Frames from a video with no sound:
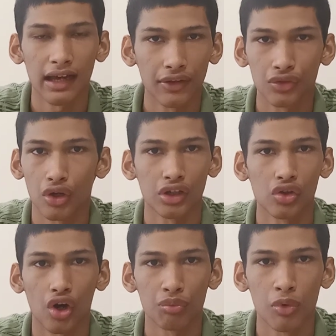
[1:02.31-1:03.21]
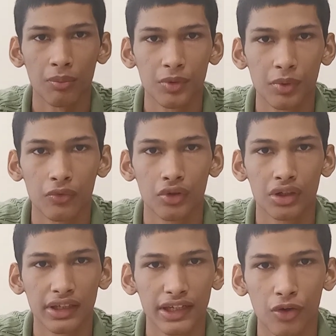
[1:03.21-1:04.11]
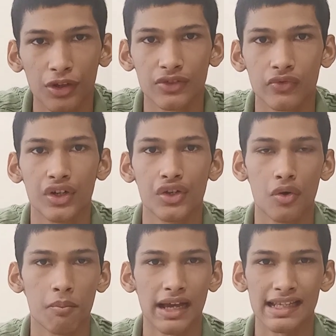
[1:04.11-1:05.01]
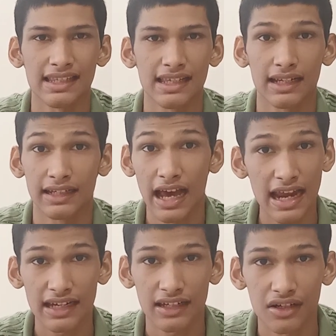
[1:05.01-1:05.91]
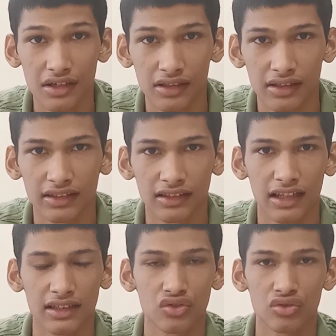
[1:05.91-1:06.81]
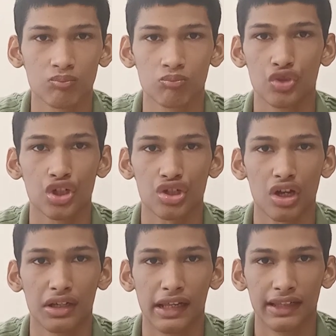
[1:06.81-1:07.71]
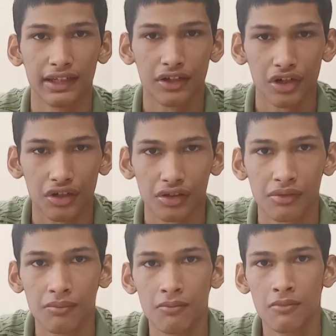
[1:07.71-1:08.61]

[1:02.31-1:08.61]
I thought a lot more people would click on this video by saying dying turtle rather than just unhealthy turtle.